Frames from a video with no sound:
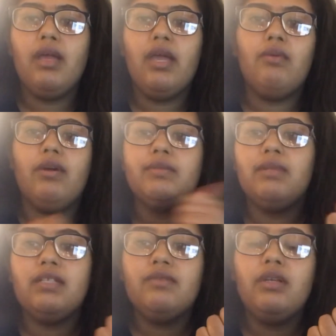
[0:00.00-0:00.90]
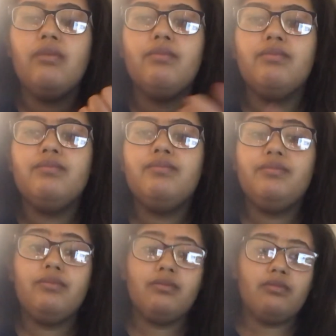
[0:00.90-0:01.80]
And watch my last video.
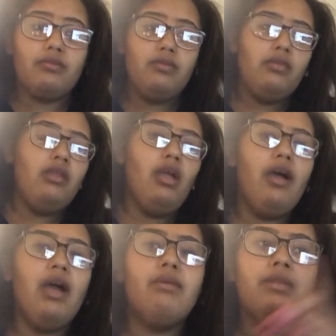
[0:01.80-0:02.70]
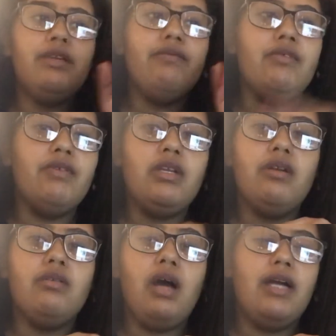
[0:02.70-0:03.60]
I will leave the
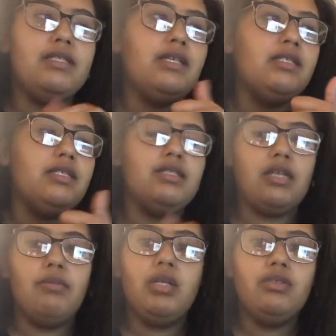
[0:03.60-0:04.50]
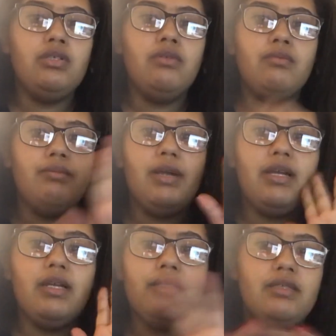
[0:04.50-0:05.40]
video I sing to this down below too. Bye
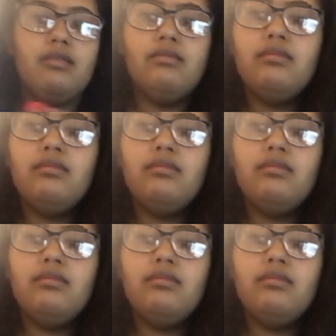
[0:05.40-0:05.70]
guys.